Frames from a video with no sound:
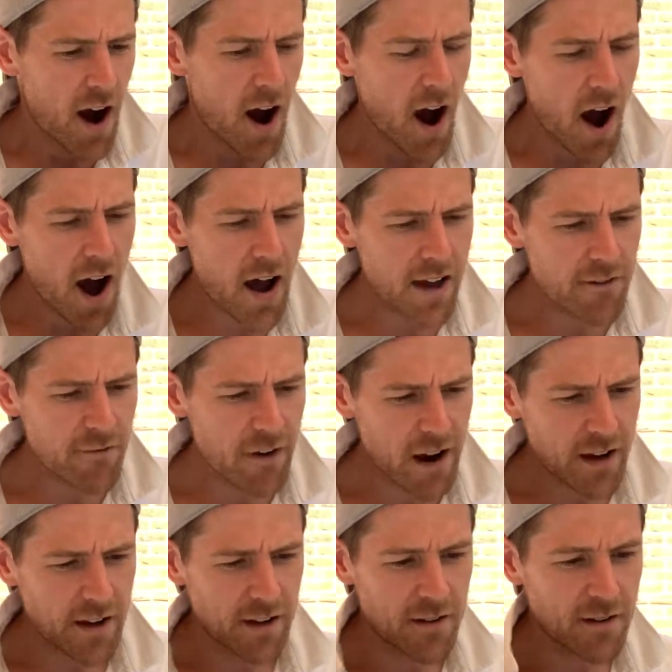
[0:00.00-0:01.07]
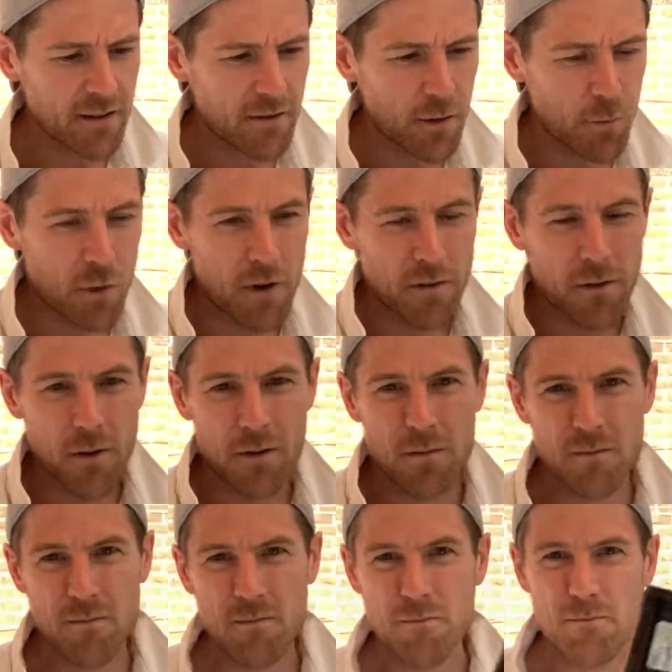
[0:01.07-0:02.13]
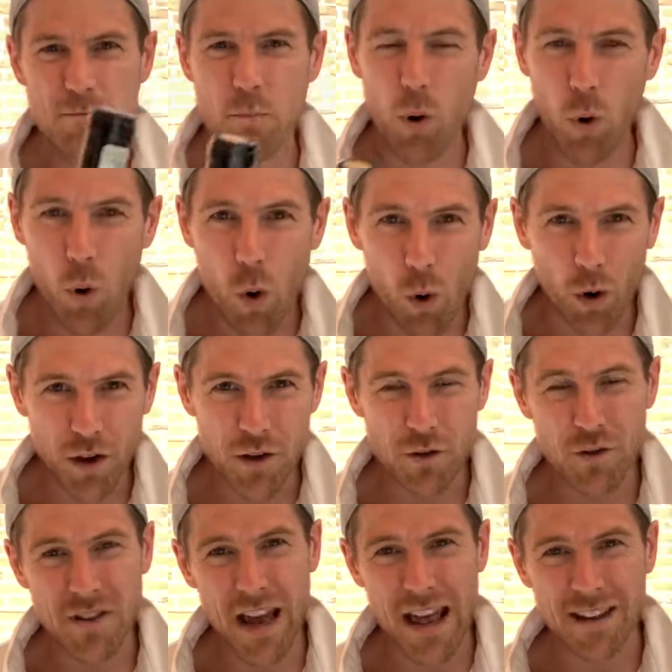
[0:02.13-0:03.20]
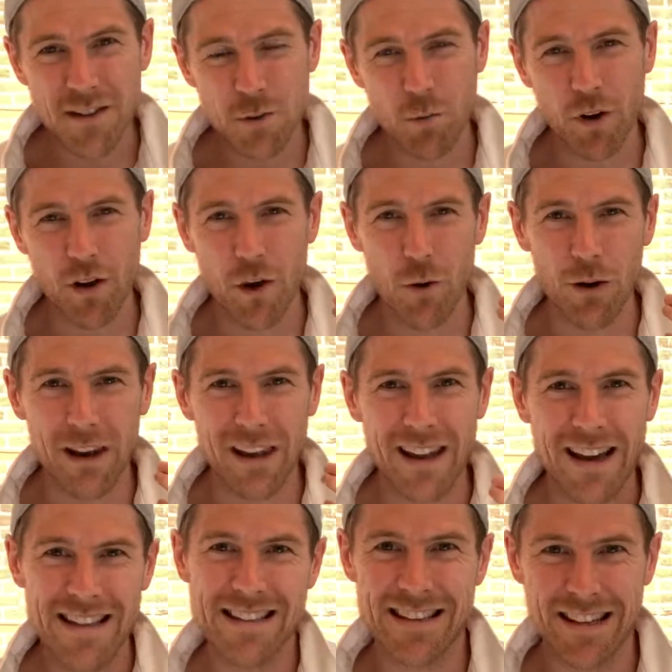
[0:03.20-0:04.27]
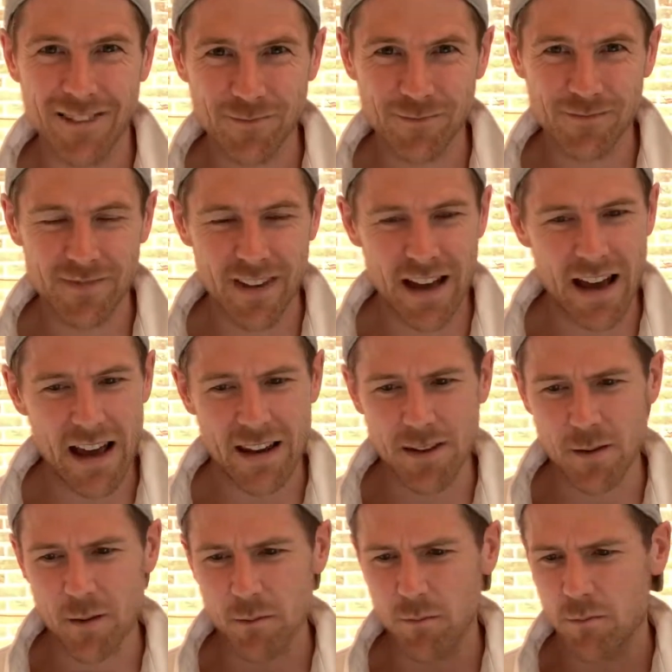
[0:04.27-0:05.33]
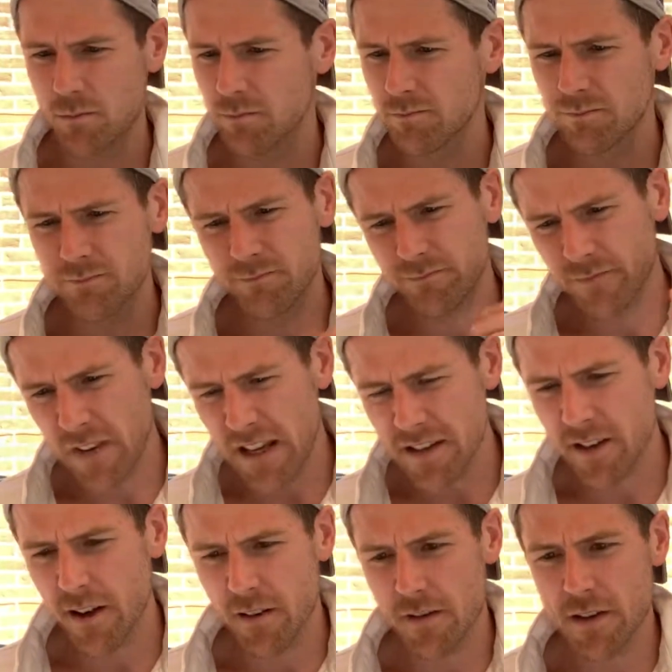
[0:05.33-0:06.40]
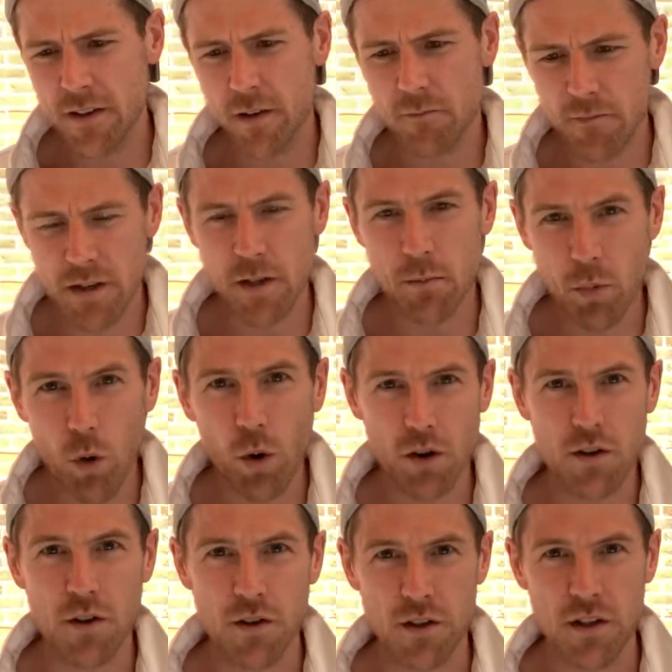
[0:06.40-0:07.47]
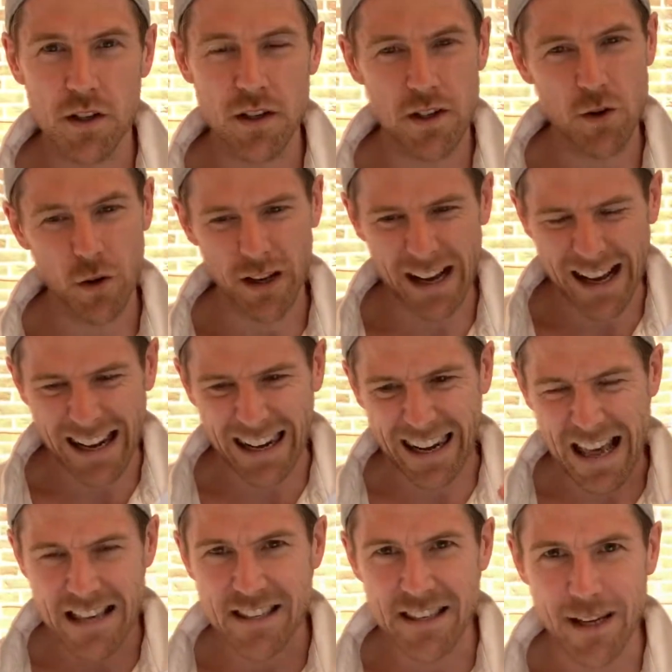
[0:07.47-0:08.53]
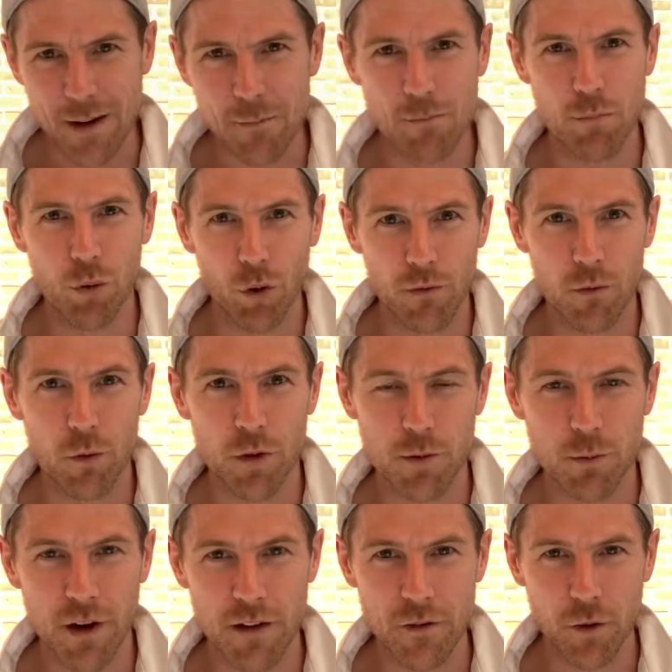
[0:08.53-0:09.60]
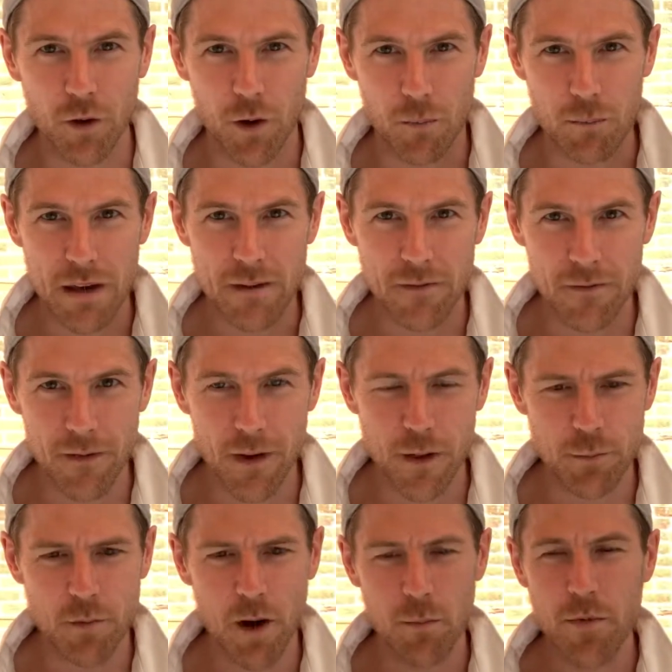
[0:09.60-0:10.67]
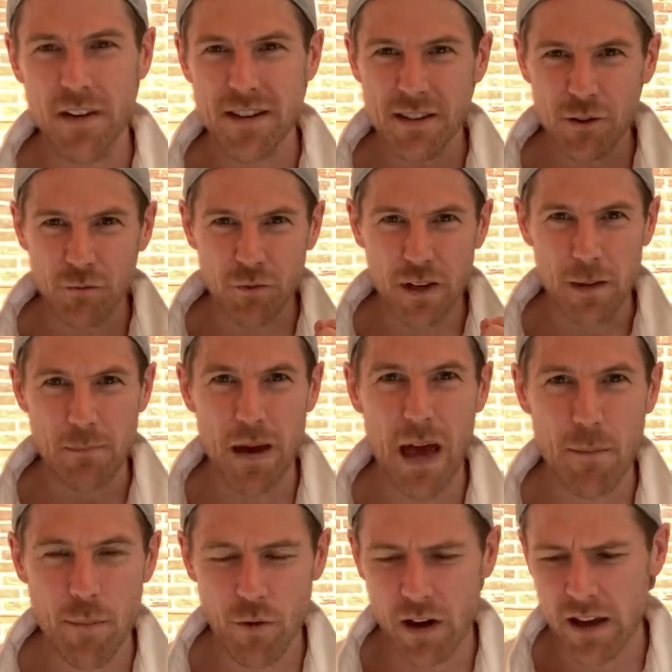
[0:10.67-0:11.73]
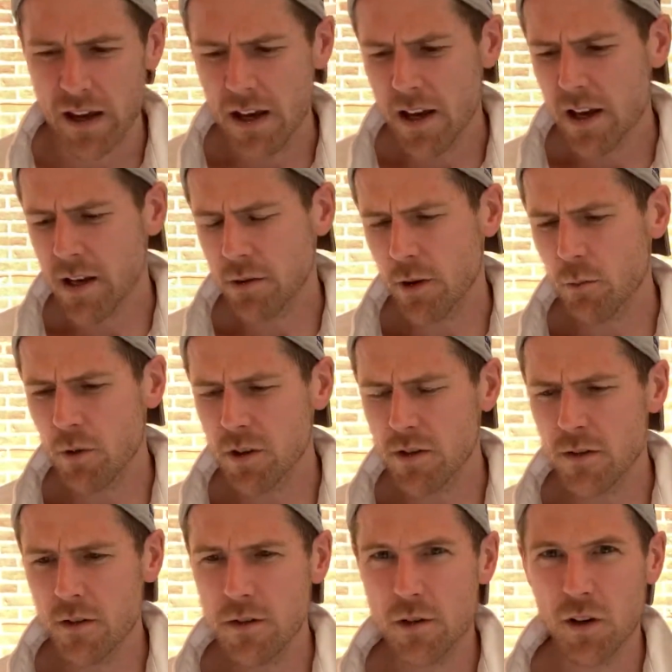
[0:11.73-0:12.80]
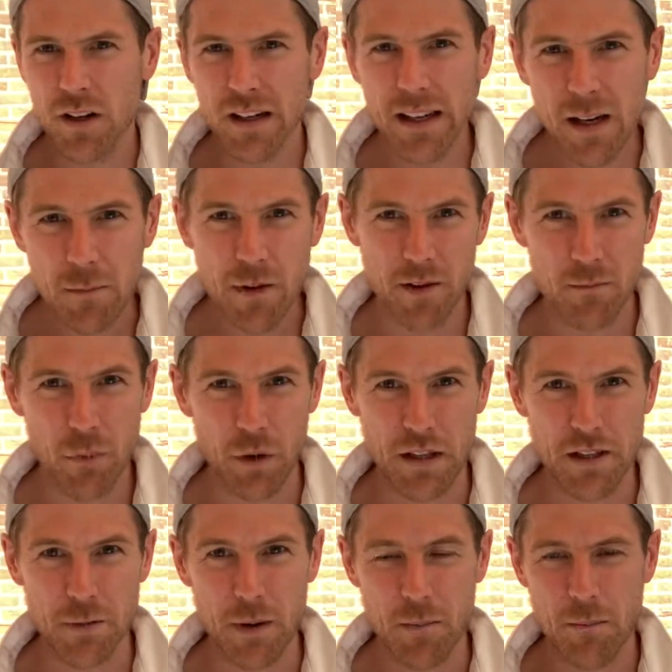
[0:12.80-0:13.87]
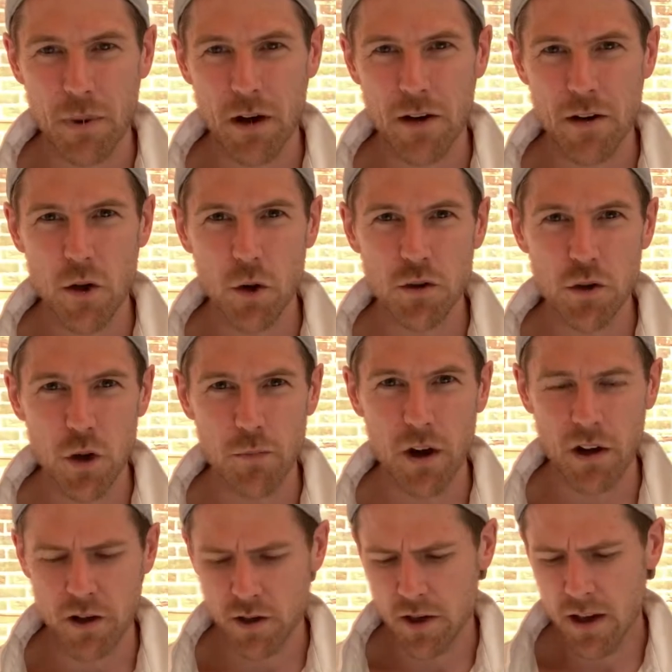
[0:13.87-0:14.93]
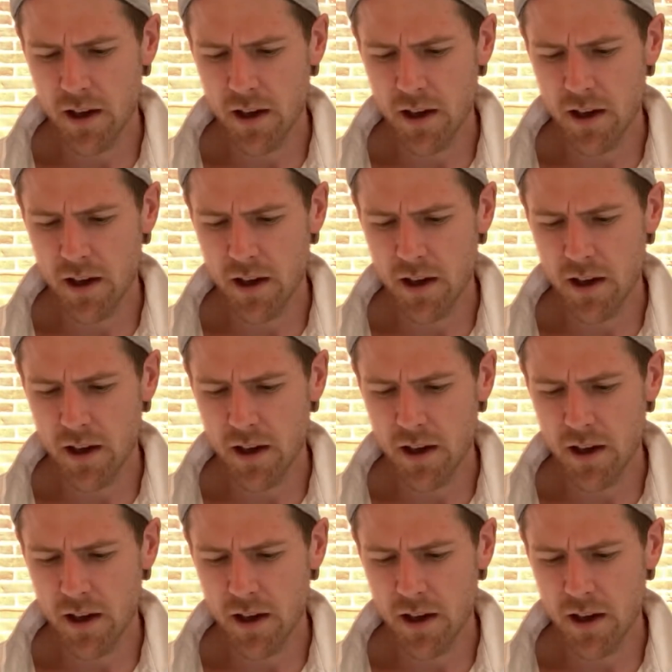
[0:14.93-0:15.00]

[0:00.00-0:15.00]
I reckon that with pork, you tend to want to go lighter, and these are pork sausages. It's not a classic boerewors where you've got all the beef in there as well, but they're still really peppery. So I want something that's got a little bit of body to it, but not too much.